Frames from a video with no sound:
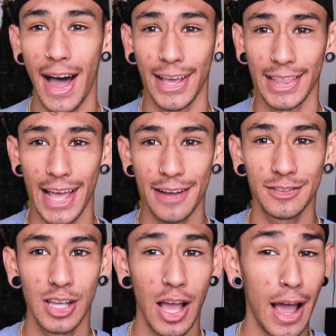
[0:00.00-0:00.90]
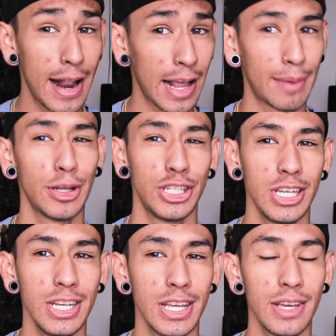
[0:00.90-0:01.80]
I left and I got my
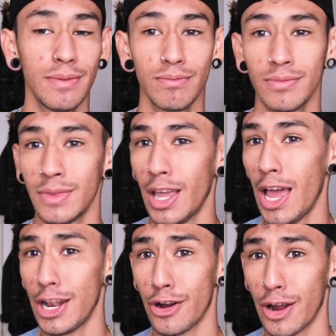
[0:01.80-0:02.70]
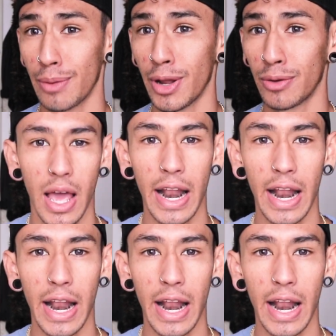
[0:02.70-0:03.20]
GED, and here I am now.